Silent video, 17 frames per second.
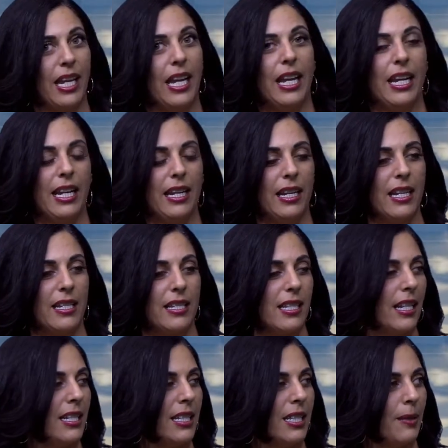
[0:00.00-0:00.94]
yeah. and it is.
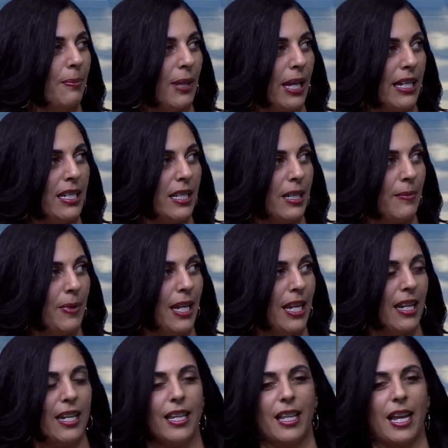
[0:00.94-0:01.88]
It's the place to
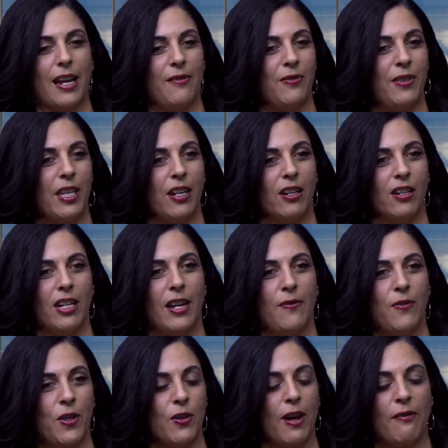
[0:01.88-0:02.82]
be. Mm-hmm. If there,
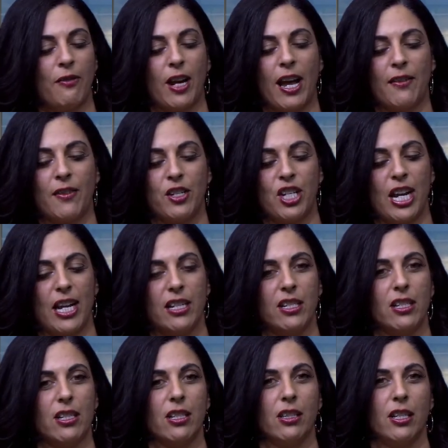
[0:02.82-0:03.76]
if you ever have a
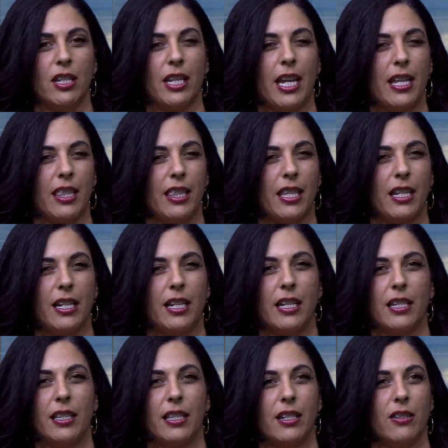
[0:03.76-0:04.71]
chance to look at
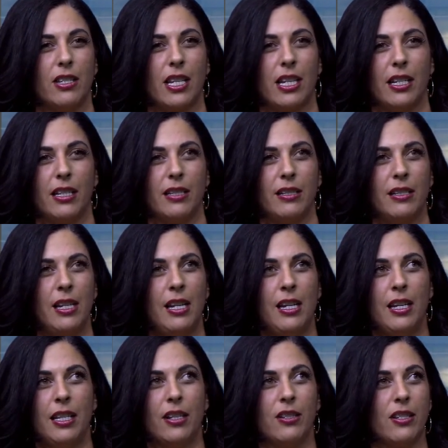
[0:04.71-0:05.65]
the, there's a
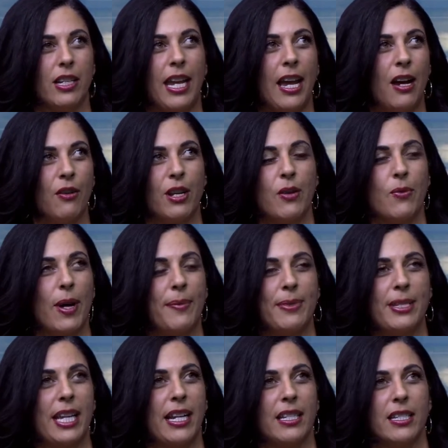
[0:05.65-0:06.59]
there's a county
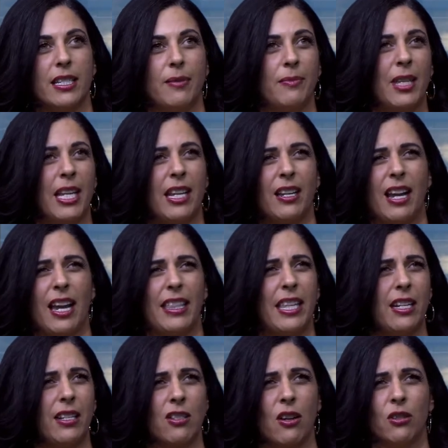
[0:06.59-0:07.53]
website, something, I
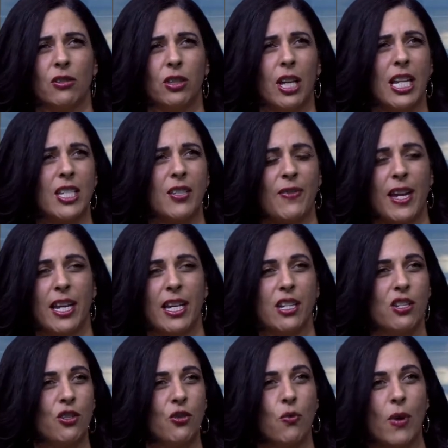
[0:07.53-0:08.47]
think it's called Las
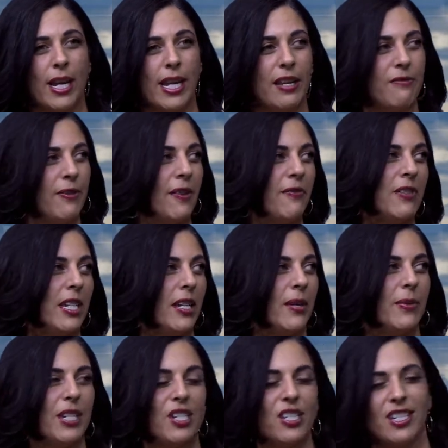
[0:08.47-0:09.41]
Vegas 2050,
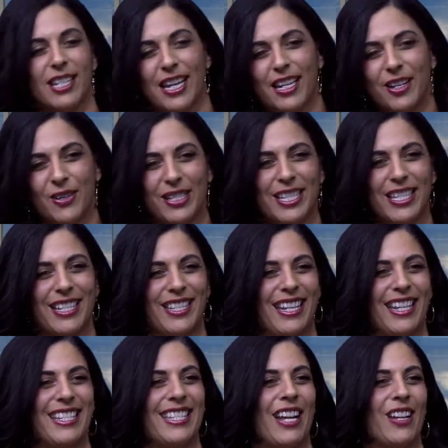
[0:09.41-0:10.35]
which is, I know it,
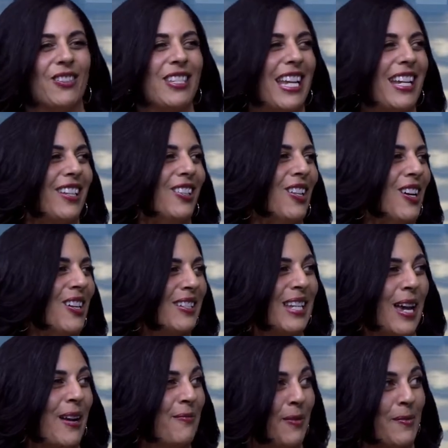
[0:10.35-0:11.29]
it sounds like a long
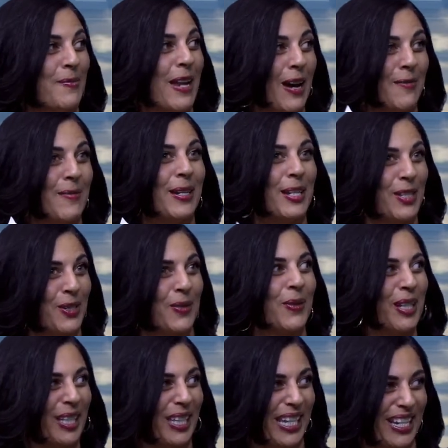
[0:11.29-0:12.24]
time from now, but it's
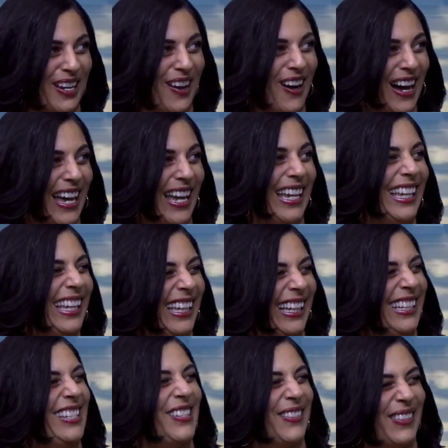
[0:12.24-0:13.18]
really it's not. not.
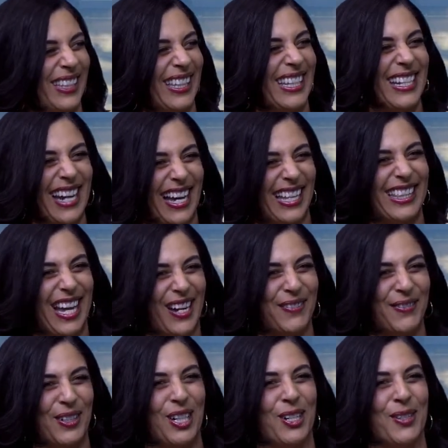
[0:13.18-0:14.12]
it's really not
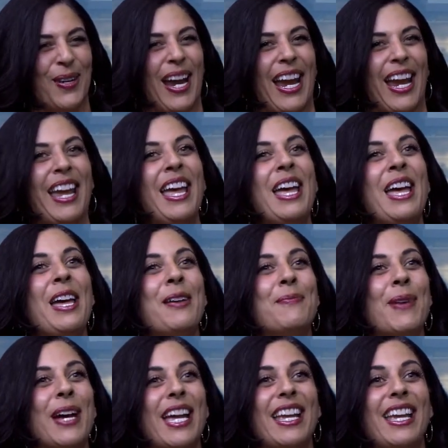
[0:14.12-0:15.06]
that far away.
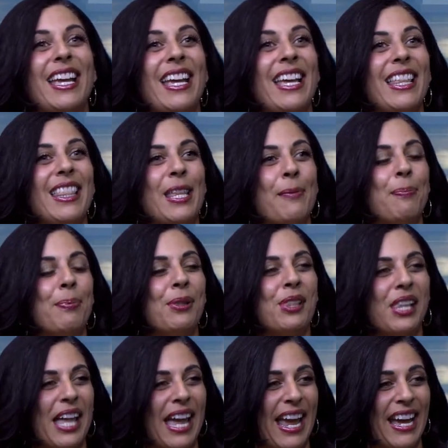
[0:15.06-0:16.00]
but the
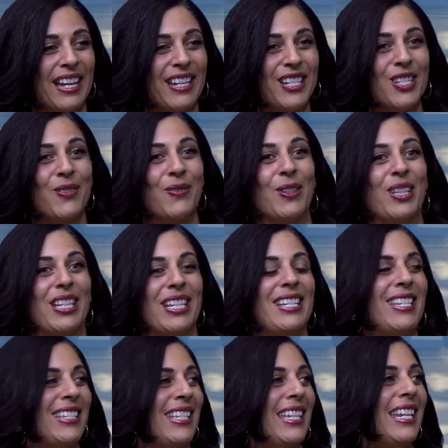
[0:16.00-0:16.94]
plans for
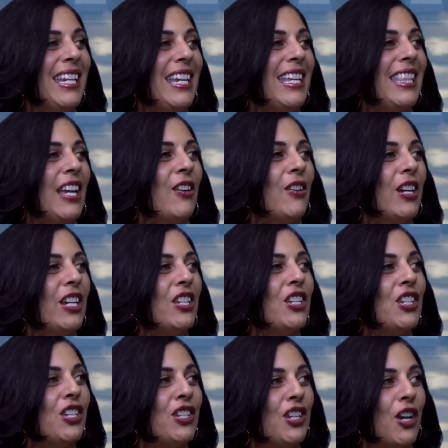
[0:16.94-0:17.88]
this city, there is
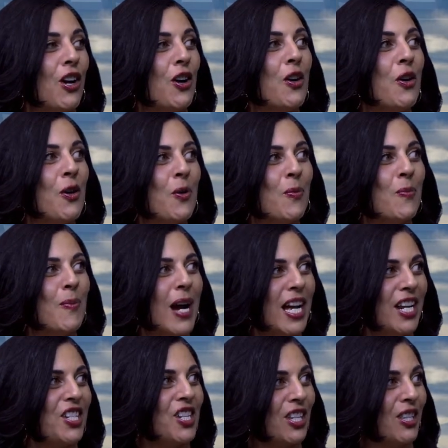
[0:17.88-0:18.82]
so
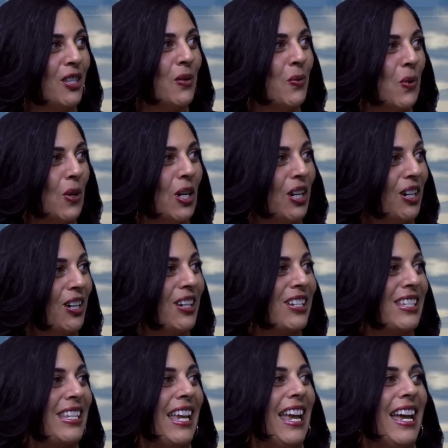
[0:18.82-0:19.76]
much in the
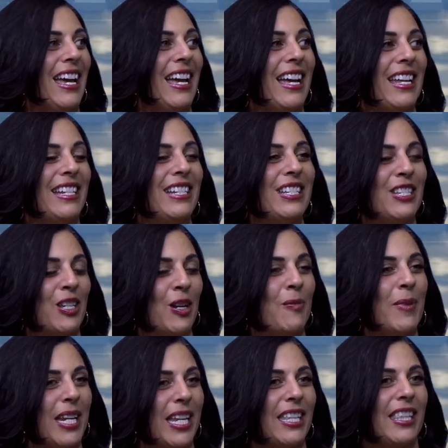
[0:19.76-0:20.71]
works oh, and oh, yeah.
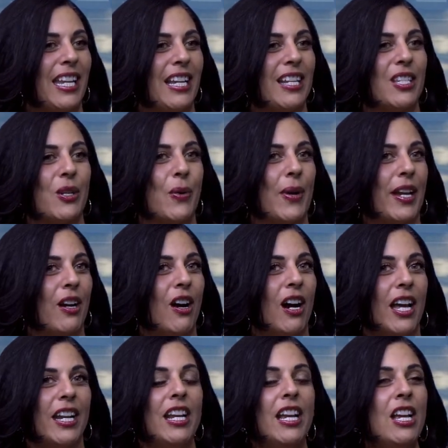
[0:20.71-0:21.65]
so many things going
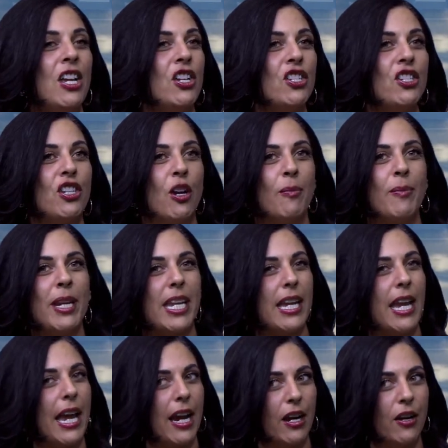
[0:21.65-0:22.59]
on, so
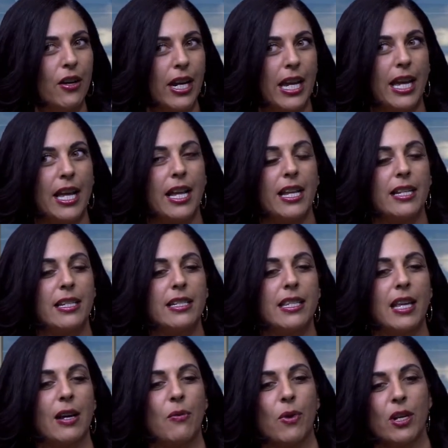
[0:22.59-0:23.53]
many areas
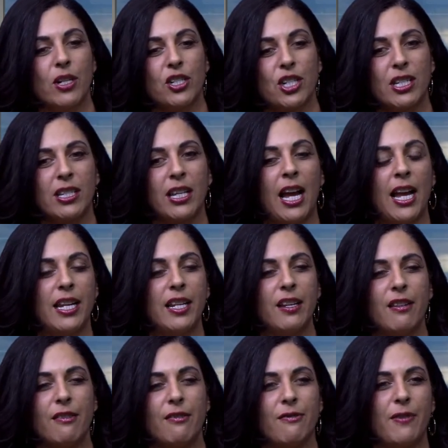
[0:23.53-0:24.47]
that were just kind
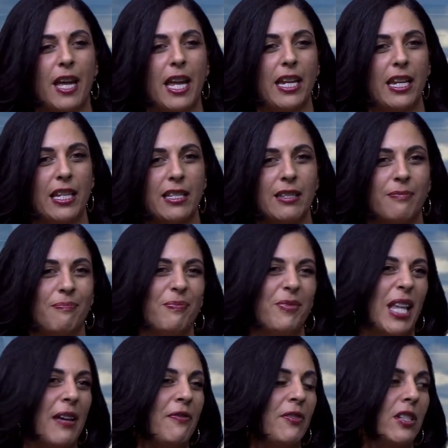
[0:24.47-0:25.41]
of, I guess,
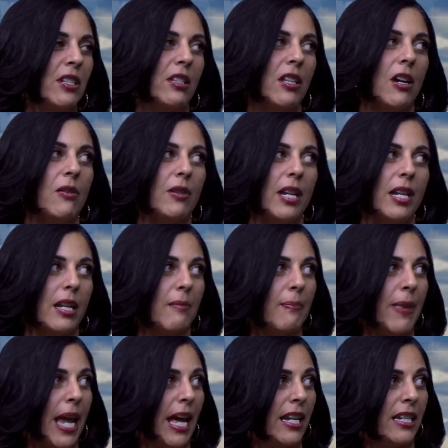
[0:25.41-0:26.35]
left alone and
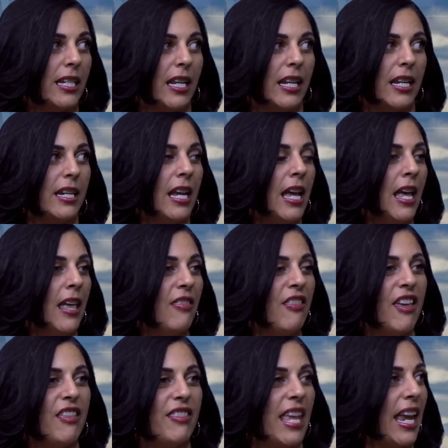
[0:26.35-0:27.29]
abandoned mm-hmm.
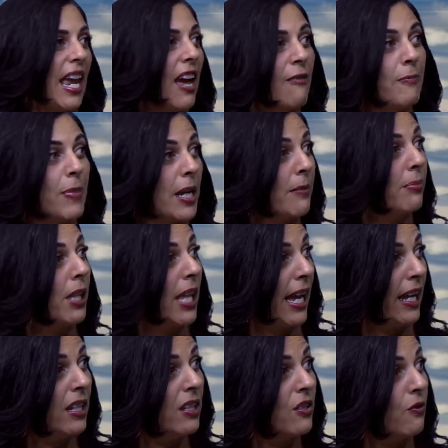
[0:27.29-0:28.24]
that they have big
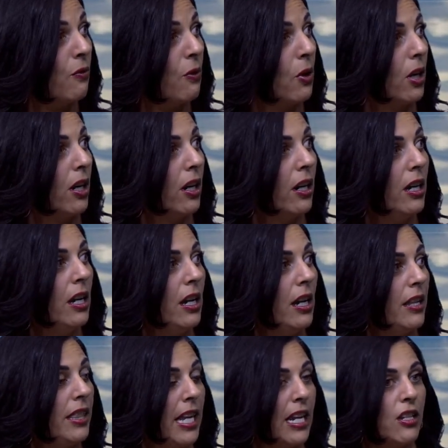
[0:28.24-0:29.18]
plans for. Oh, yeah.
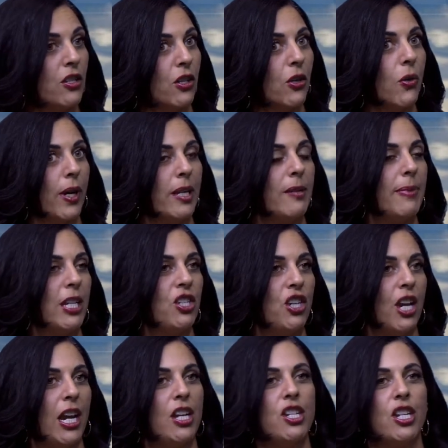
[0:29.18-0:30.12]
Things are going to be
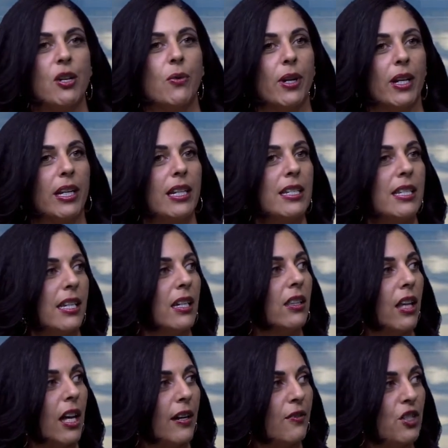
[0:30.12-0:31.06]
changing. We're going to see a
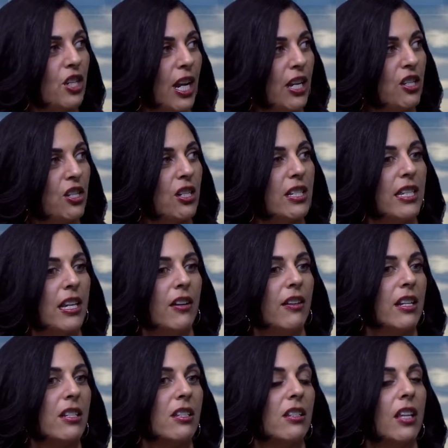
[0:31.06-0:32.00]
lot of changes there,
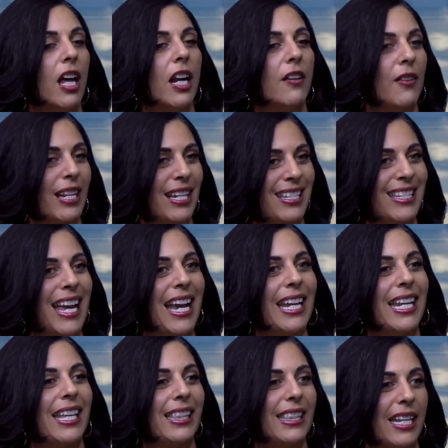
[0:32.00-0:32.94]
and it's a lot of
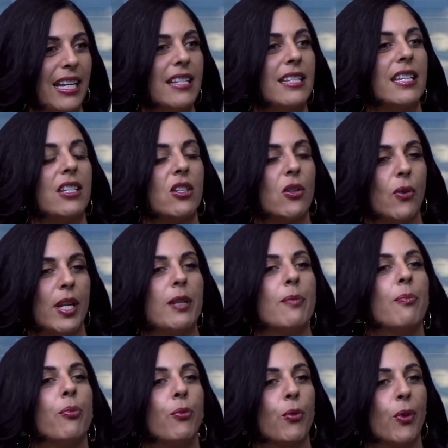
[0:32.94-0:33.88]
exciting things that's going to
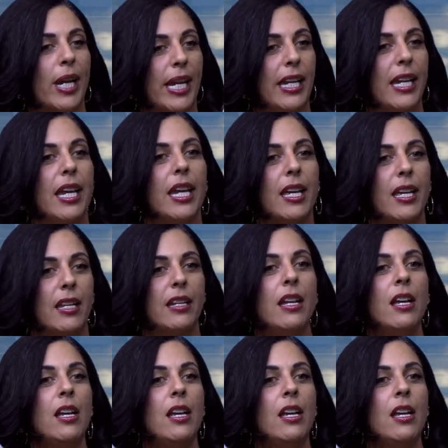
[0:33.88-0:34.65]
bring in